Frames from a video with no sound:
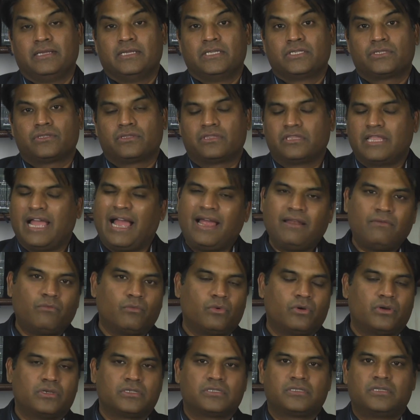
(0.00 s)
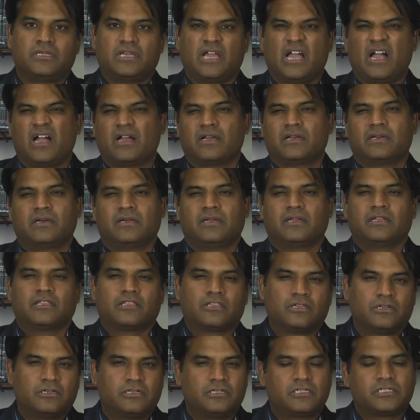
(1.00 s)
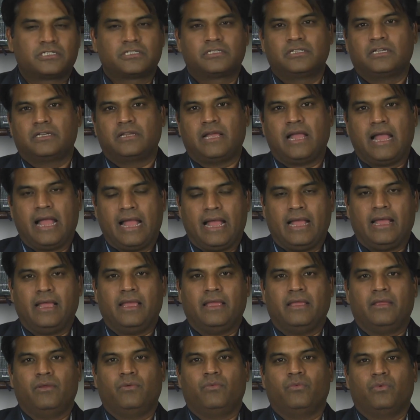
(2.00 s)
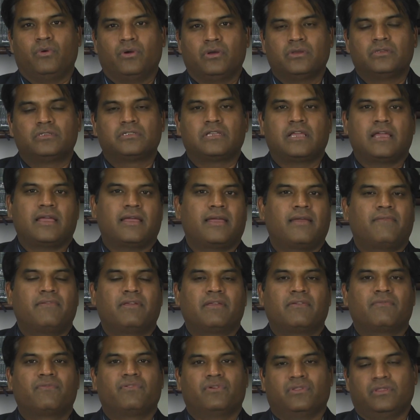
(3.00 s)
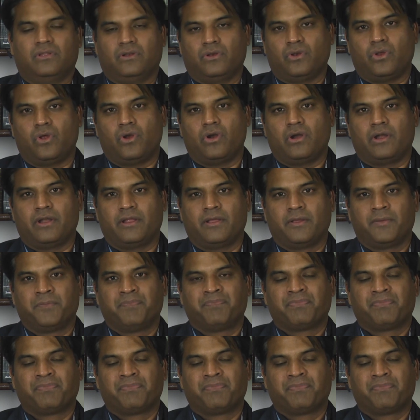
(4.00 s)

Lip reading: So that was the hunger and thirst that I was having for the Lord.